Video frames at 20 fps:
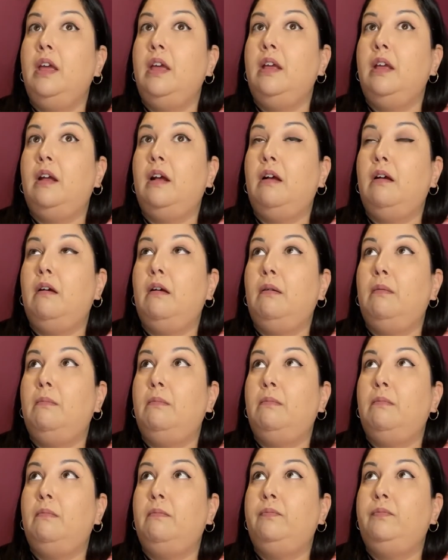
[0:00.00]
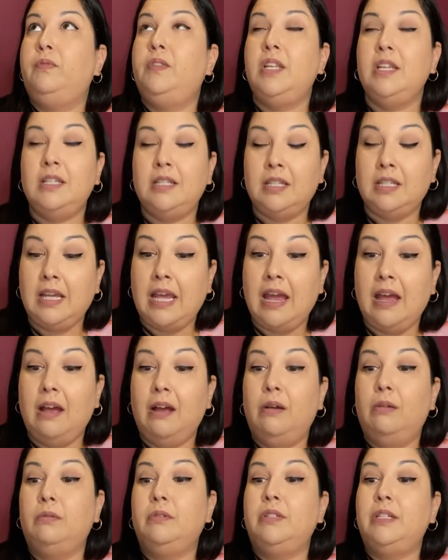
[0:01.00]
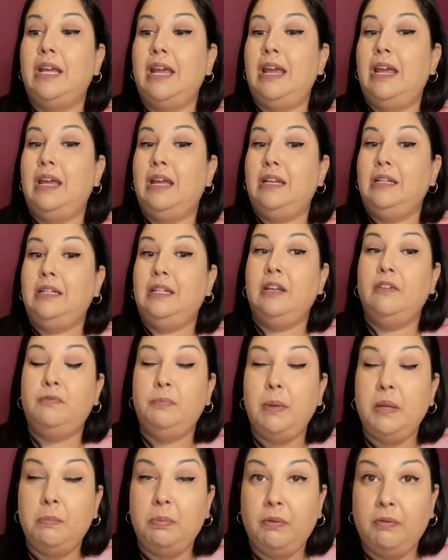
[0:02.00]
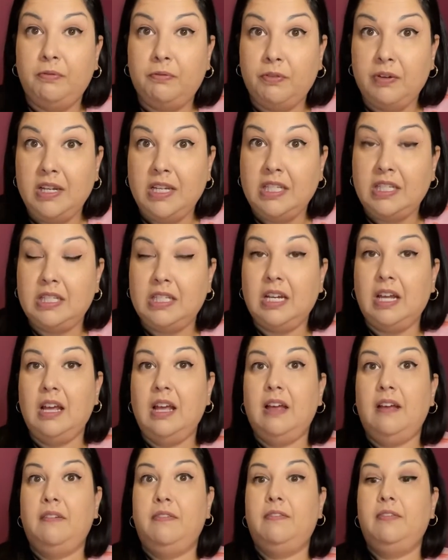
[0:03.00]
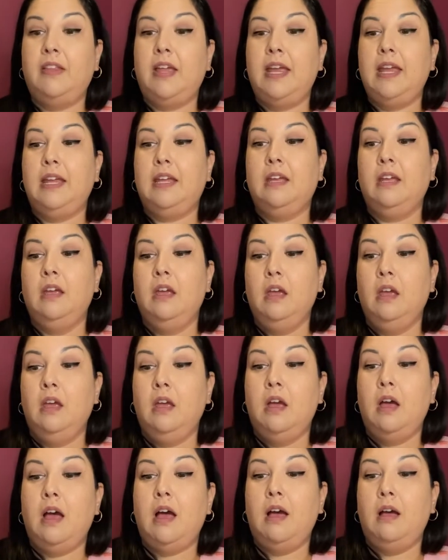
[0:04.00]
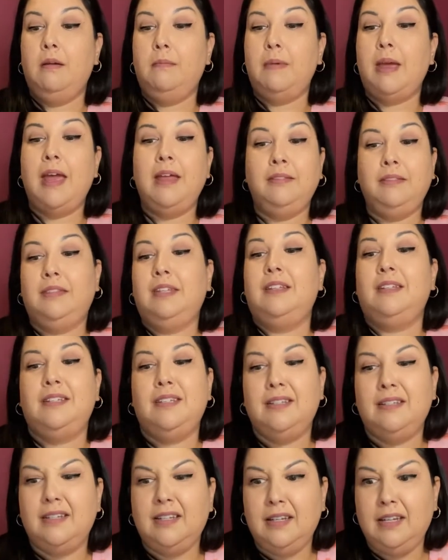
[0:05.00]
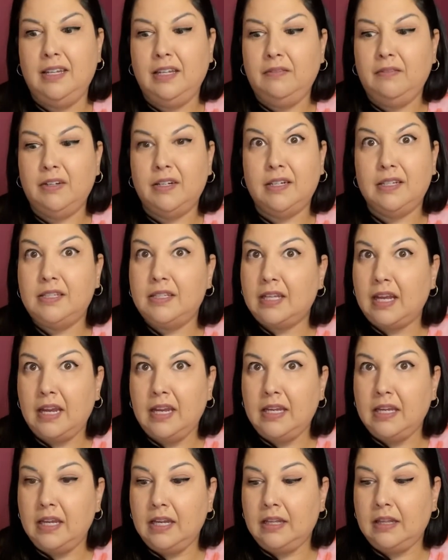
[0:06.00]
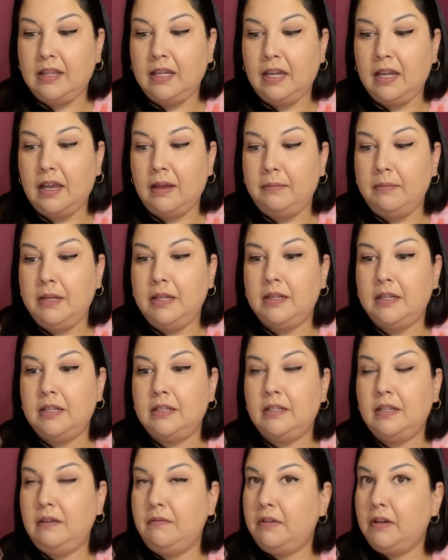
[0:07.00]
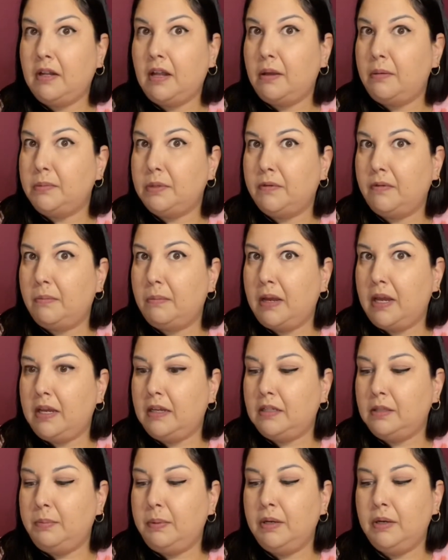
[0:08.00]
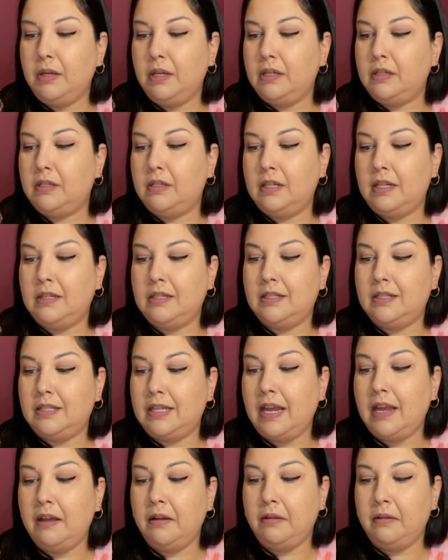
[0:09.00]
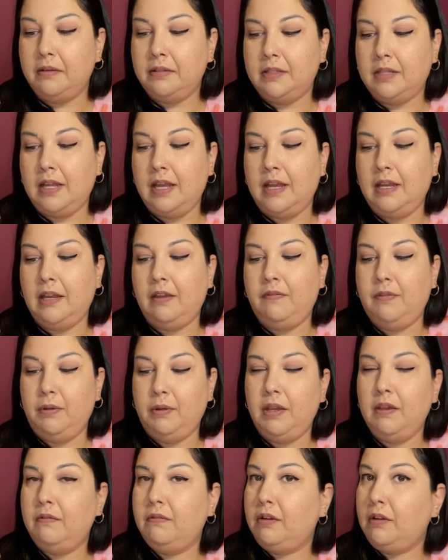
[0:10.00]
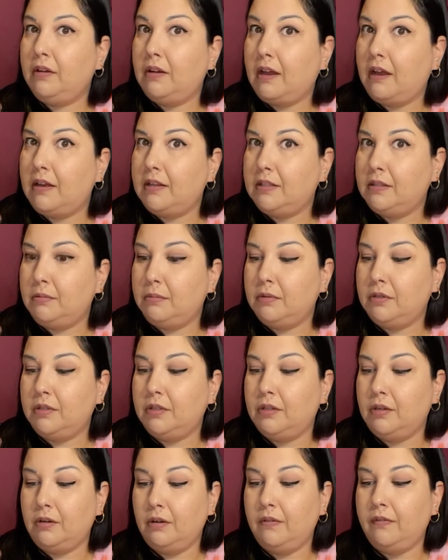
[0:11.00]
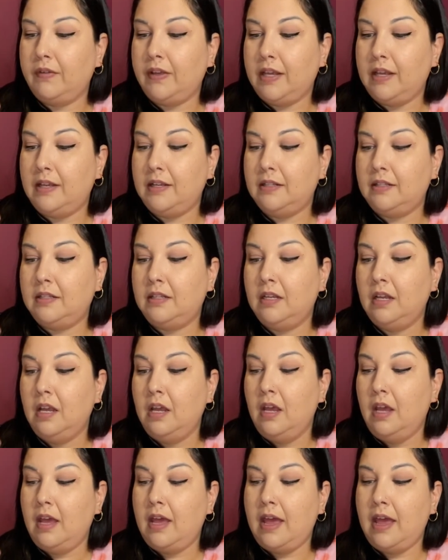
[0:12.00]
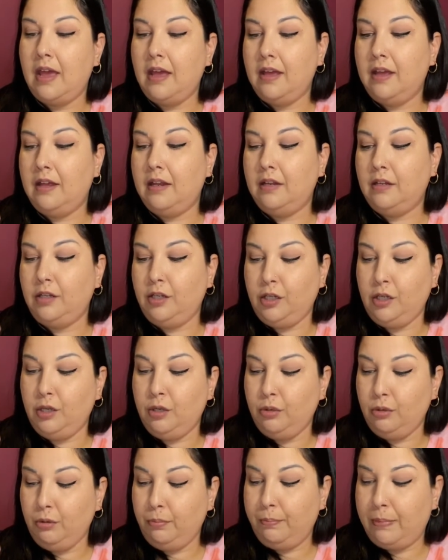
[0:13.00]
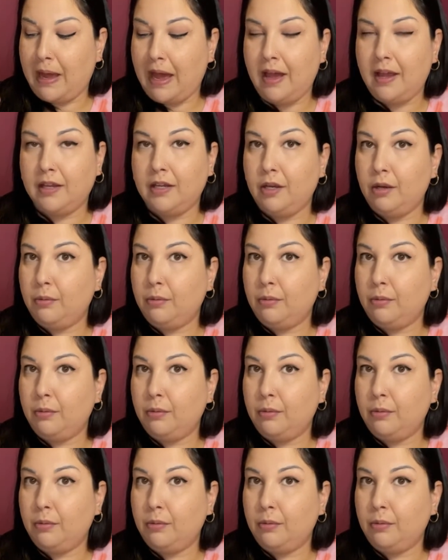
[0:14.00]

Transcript: um, discount and give people free stuff, like, um, and this isn't even a psychic thing. I mean, this even comes from my experience in sales. Like, if you give good customer service and you back your